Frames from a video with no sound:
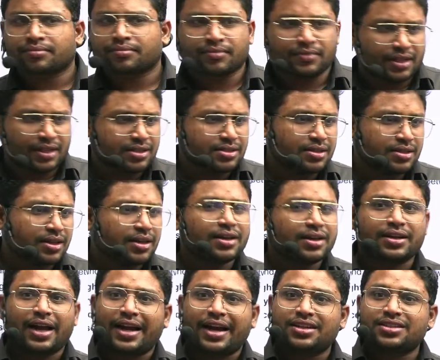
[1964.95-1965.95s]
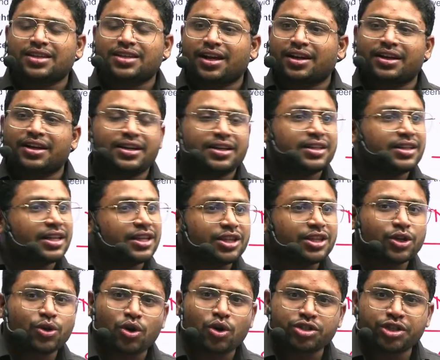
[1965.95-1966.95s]
Yes, rights are written in the
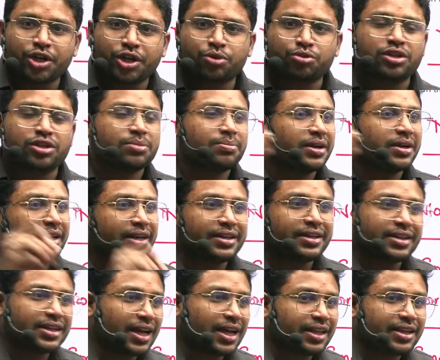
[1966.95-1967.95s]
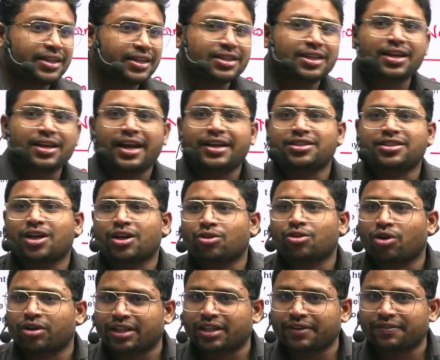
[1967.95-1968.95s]
constitution, but in reality the rights are
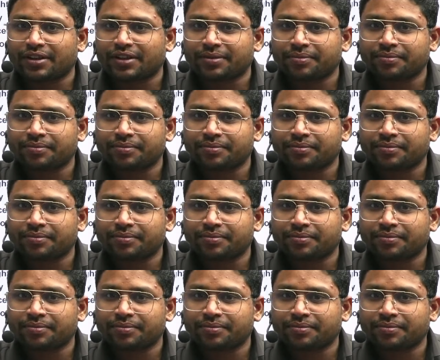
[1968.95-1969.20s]
not given.